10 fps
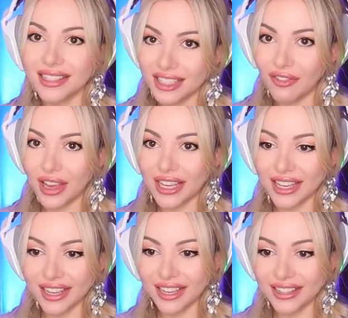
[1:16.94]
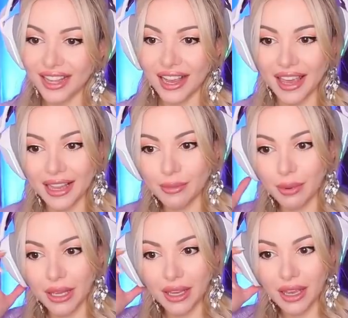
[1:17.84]
Is he faking it? That can't
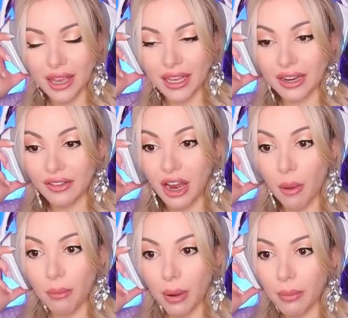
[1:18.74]
be. It even got